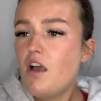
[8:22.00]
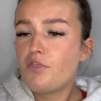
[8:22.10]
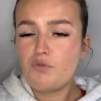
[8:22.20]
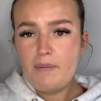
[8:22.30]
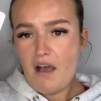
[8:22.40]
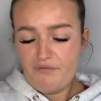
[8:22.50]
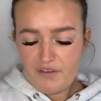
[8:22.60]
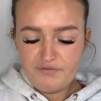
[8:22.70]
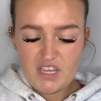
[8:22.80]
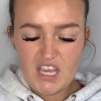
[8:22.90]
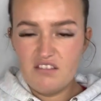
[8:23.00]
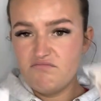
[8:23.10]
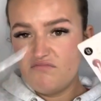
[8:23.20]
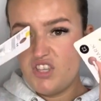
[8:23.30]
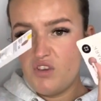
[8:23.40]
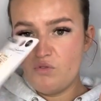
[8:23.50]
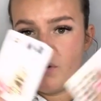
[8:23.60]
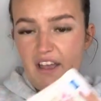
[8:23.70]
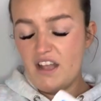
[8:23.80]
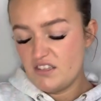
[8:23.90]
£3.50,
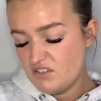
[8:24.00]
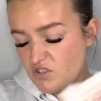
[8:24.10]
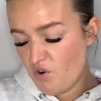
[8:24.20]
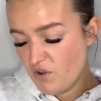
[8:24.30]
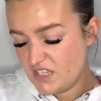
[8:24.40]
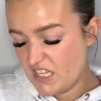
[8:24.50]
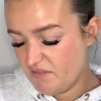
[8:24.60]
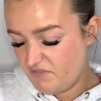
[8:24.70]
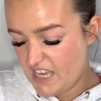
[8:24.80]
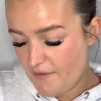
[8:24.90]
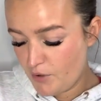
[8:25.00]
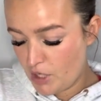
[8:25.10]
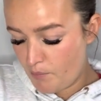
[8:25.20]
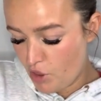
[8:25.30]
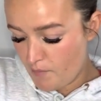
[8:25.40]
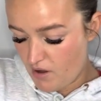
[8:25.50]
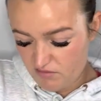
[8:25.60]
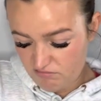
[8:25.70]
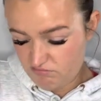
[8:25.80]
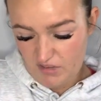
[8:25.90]
£2, sorted. Definitely gonna put them on
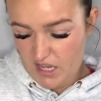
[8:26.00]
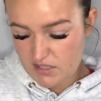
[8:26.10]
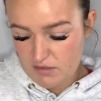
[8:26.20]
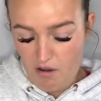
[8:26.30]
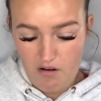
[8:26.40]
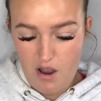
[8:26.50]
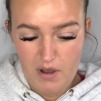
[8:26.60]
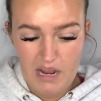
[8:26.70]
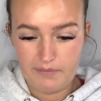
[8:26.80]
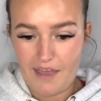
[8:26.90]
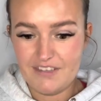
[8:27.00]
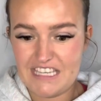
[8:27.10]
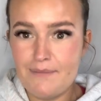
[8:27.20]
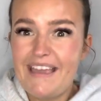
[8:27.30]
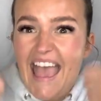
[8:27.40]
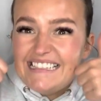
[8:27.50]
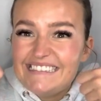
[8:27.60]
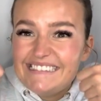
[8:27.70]
like tomorrow and I'll never see them again.